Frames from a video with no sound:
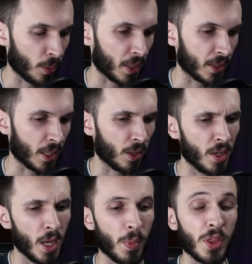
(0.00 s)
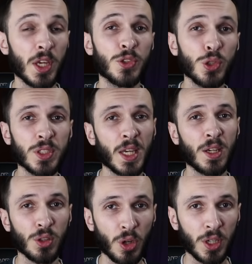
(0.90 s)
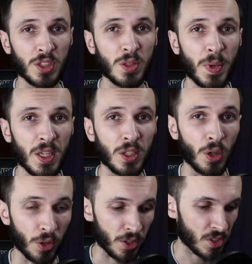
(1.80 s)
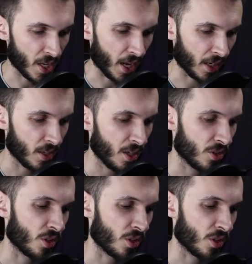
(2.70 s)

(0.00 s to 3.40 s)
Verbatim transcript: quick now, but they do take longer depending on the stack.